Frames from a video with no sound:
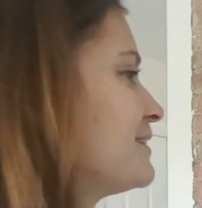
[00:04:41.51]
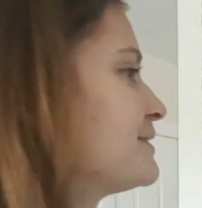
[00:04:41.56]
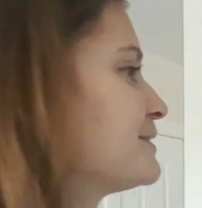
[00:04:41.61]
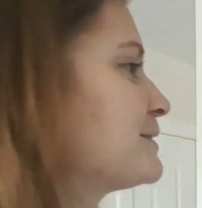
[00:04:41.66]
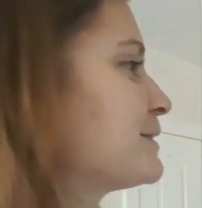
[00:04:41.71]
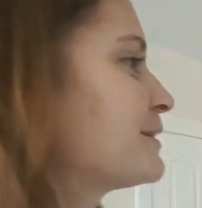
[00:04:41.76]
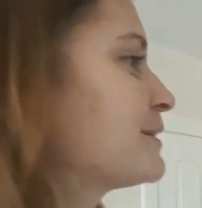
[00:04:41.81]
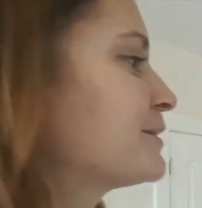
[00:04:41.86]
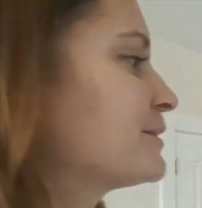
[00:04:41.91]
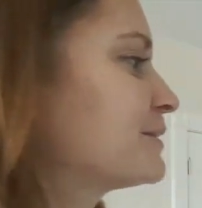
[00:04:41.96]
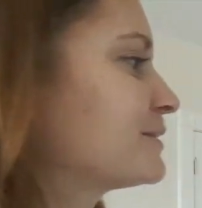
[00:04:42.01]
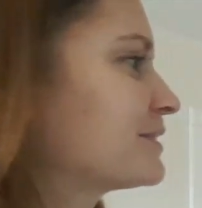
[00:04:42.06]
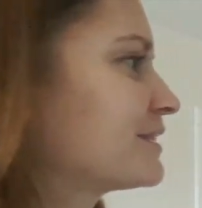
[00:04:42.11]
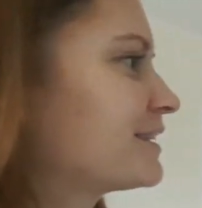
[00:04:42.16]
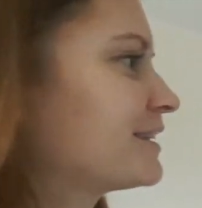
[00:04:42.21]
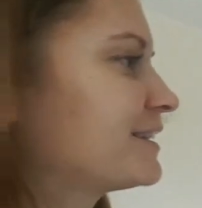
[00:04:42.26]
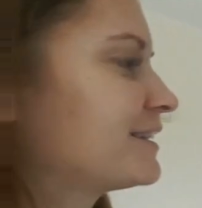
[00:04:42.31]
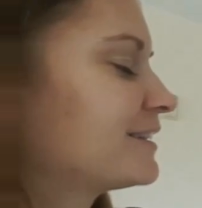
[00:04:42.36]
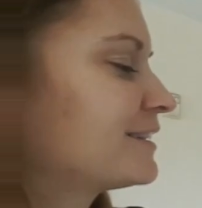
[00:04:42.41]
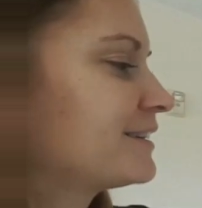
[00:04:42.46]
So
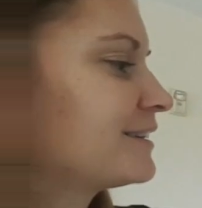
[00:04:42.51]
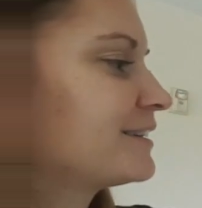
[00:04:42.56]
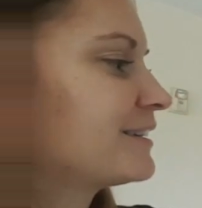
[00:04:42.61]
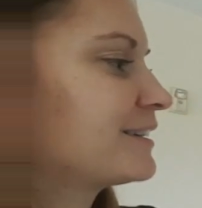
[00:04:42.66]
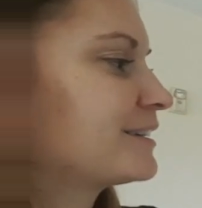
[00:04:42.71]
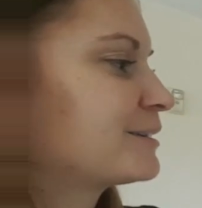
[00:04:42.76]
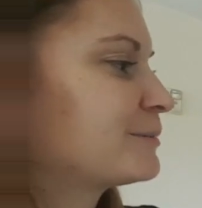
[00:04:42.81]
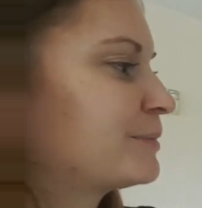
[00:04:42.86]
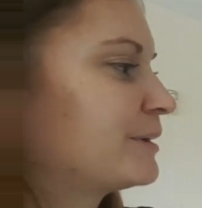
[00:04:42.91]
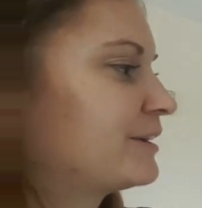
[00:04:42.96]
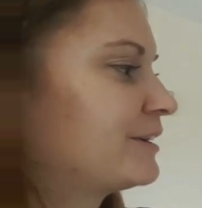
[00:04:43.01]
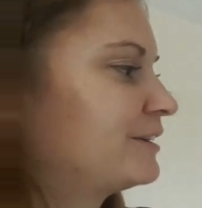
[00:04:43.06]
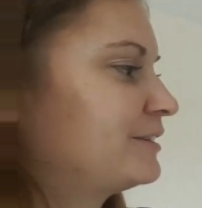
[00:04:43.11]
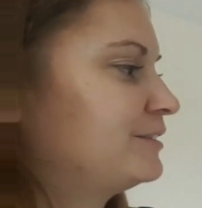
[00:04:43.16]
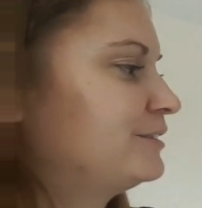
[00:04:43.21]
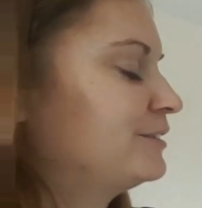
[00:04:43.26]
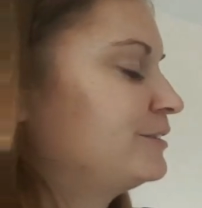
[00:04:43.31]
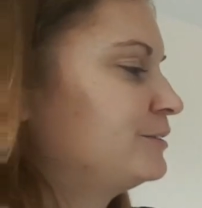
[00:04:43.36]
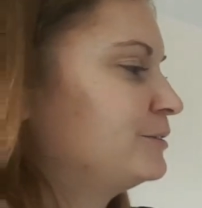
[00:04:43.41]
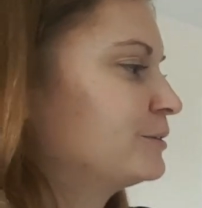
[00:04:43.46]
like
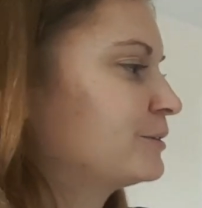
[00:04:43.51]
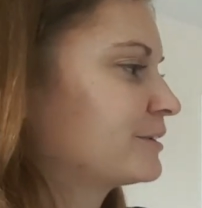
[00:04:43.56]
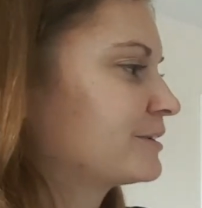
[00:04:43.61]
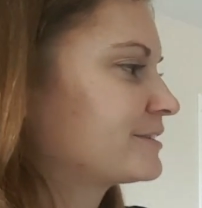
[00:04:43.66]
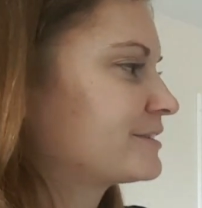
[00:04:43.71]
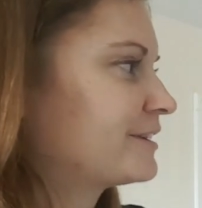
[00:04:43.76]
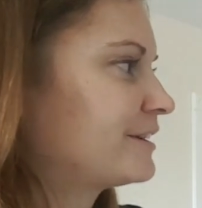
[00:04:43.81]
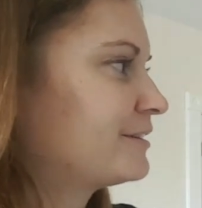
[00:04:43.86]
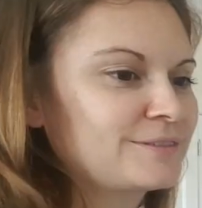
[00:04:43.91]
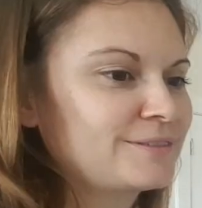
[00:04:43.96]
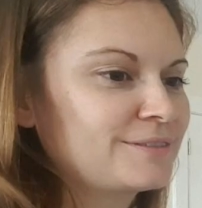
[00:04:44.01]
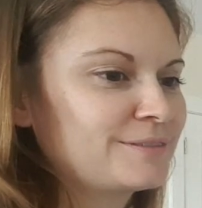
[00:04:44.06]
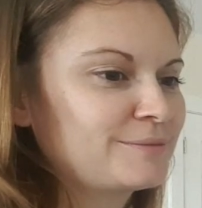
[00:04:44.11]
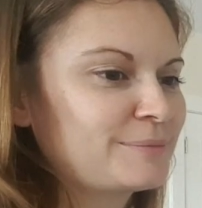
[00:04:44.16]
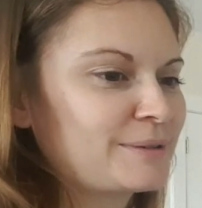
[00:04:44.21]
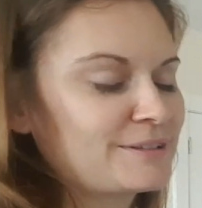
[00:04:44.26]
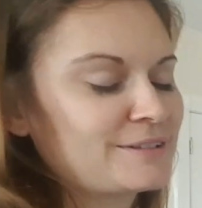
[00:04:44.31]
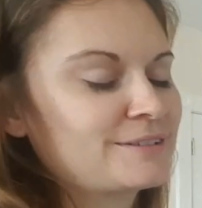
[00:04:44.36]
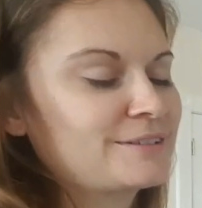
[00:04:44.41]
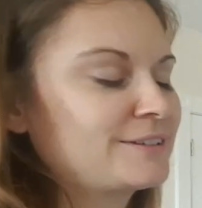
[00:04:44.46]
comparing yourself,
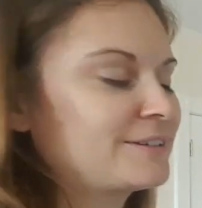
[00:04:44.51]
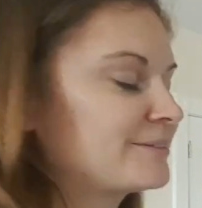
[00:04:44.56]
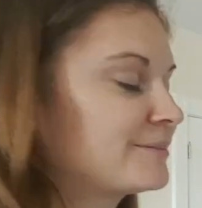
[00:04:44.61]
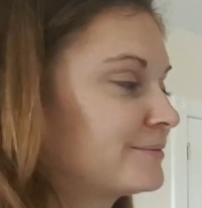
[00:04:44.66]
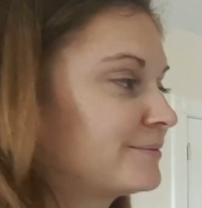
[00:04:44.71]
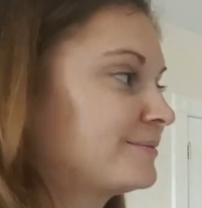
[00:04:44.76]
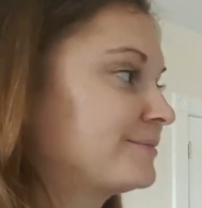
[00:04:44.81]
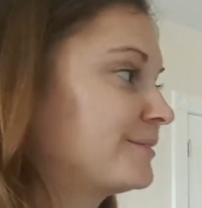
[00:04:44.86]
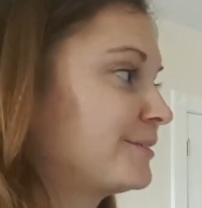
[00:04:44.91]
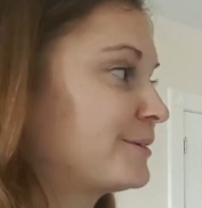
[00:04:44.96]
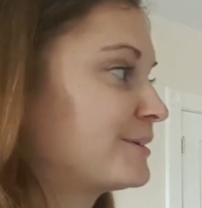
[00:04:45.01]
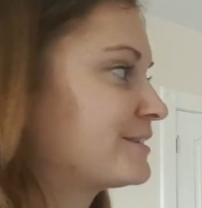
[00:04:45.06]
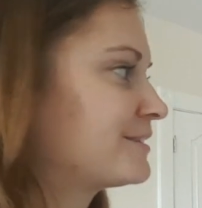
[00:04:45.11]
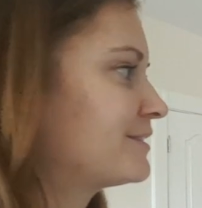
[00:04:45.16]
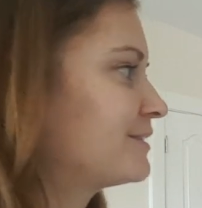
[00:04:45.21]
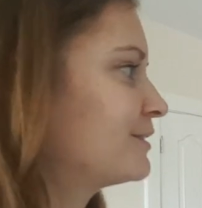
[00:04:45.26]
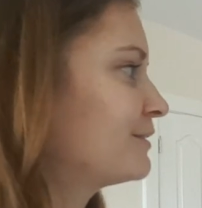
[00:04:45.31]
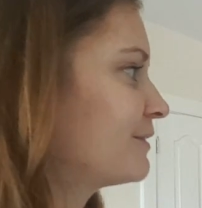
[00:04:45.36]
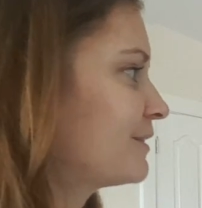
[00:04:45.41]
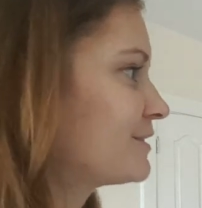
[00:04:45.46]
basically the rest of the
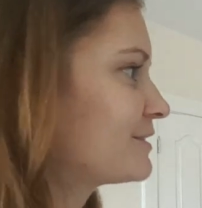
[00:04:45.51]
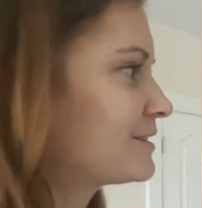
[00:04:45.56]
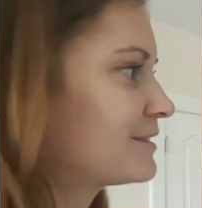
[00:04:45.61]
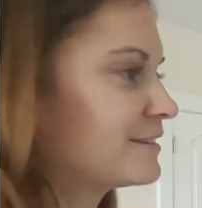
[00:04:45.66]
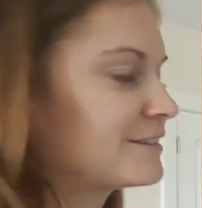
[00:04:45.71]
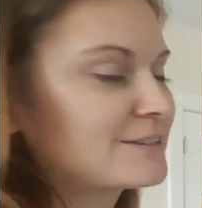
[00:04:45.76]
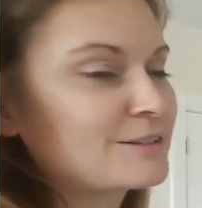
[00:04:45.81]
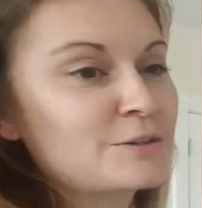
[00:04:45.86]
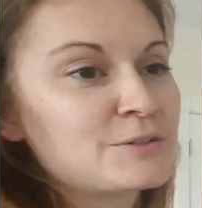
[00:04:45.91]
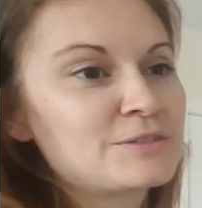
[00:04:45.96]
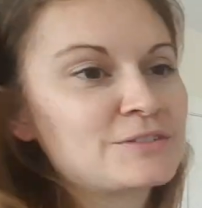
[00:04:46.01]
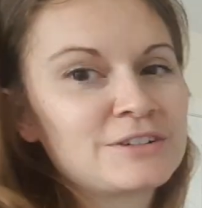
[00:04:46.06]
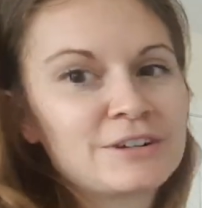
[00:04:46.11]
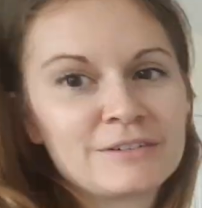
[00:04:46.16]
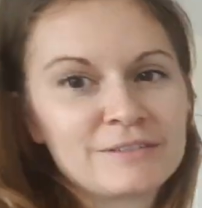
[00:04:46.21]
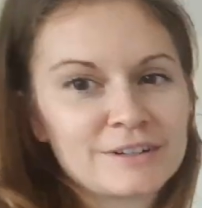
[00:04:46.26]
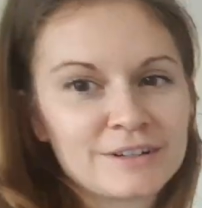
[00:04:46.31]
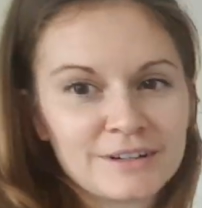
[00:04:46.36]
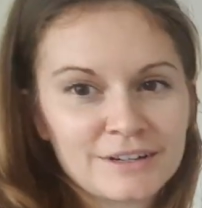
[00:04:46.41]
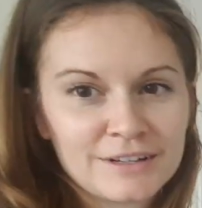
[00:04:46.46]
universe, and as close as you're
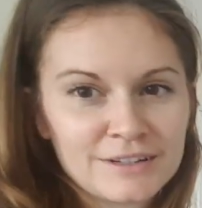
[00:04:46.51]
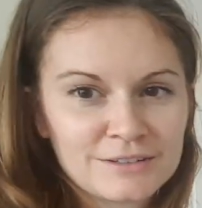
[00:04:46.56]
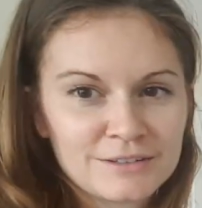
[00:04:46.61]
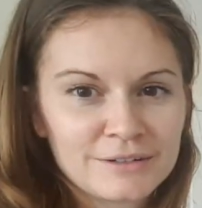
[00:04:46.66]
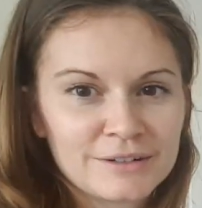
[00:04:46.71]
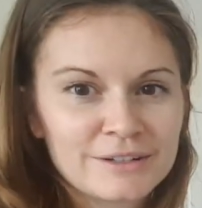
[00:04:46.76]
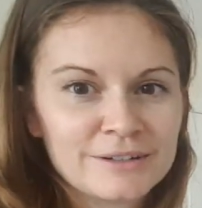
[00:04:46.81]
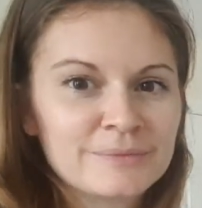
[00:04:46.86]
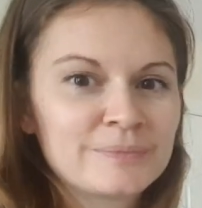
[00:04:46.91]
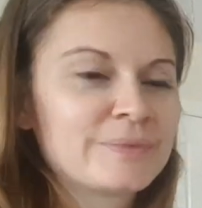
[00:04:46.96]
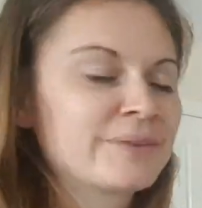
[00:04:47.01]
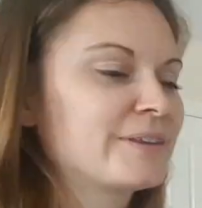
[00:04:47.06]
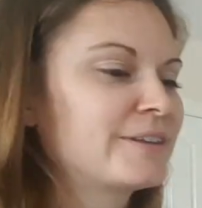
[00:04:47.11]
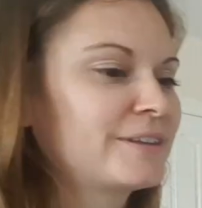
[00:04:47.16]
ever gonna get to it,